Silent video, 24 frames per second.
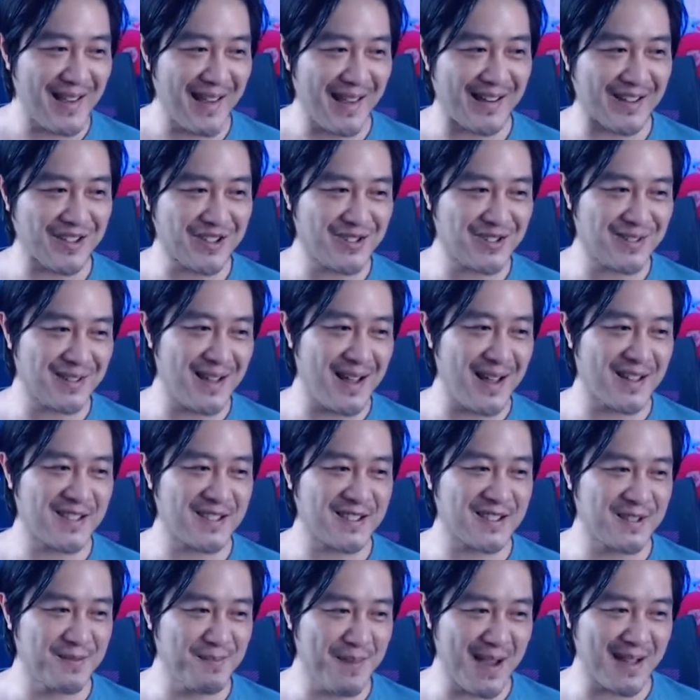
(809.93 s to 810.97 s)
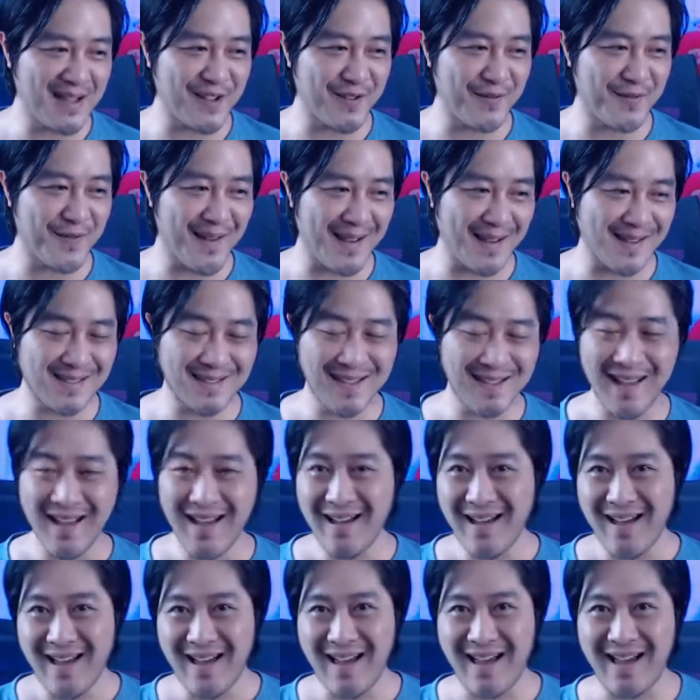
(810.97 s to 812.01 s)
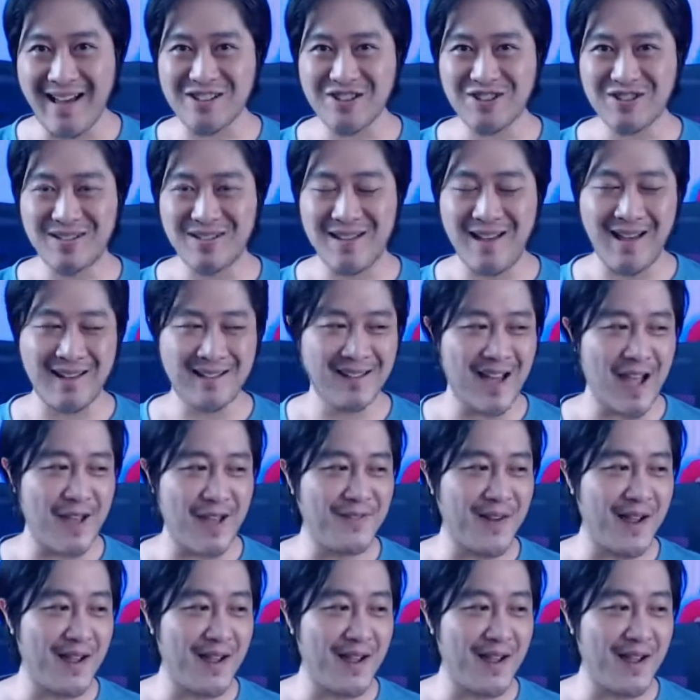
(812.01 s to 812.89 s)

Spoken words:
hashtag smiley face, hashtag live.